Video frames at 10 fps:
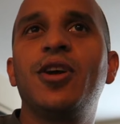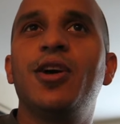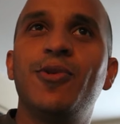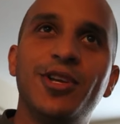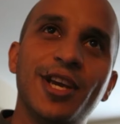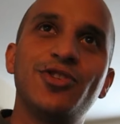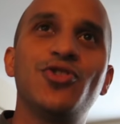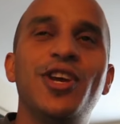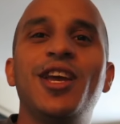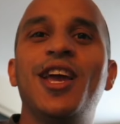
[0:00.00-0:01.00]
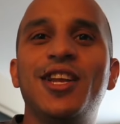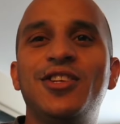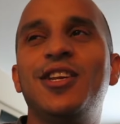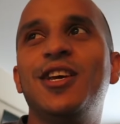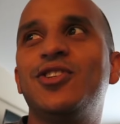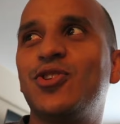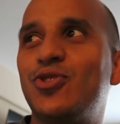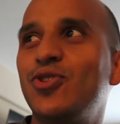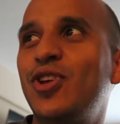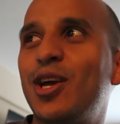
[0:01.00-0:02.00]
I went yesterday and today, so
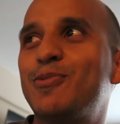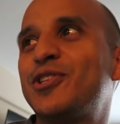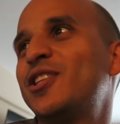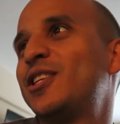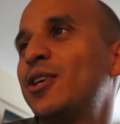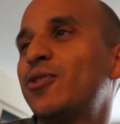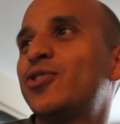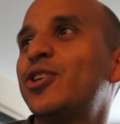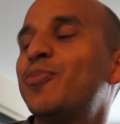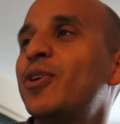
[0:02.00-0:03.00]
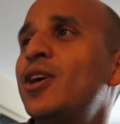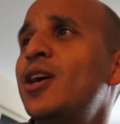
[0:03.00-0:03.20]
2 times to the dealership.